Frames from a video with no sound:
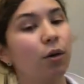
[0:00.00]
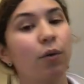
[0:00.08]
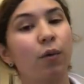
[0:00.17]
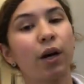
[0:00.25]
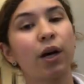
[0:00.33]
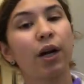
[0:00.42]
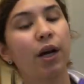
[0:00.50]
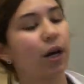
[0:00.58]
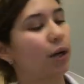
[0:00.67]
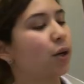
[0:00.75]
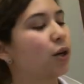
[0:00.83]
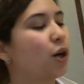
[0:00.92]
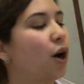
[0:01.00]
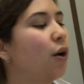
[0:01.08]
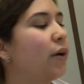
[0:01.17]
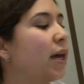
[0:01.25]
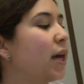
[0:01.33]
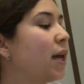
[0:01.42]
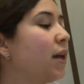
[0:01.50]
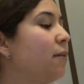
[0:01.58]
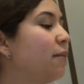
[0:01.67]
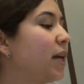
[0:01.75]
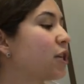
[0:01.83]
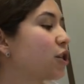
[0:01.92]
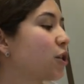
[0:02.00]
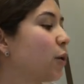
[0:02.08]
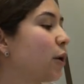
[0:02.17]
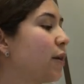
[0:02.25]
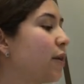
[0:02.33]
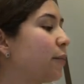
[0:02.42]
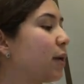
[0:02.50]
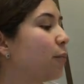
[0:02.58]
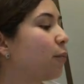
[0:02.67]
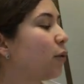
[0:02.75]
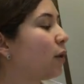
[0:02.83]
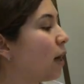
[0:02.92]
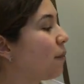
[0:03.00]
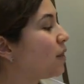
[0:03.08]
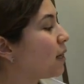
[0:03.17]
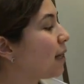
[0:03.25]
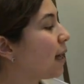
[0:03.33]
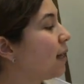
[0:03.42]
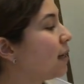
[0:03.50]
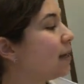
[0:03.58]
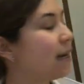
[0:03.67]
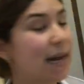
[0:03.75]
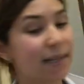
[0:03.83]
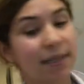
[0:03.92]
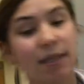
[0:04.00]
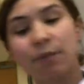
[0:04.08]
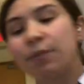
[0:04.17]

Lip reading: We're going to go in and make sure that we pull up the nested